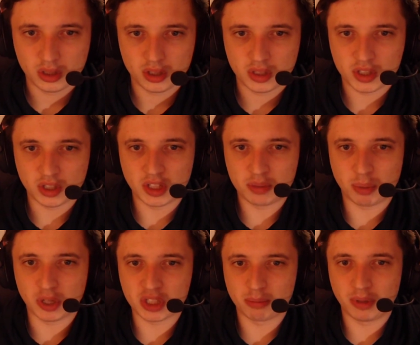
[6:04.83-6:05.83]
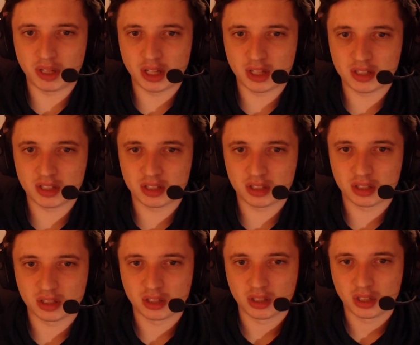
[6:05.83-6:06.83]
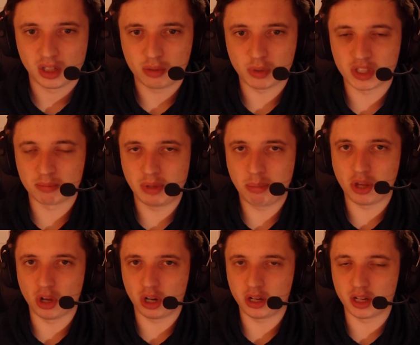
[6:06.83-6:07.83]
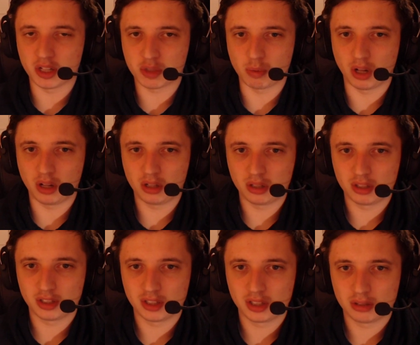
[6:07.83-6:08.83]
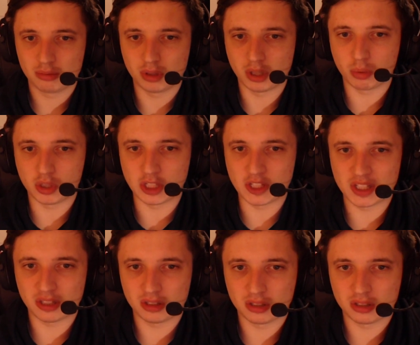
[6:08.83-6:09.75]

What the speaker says: So it is possible that it wasn't BIBI earlier as well, when they were dancing.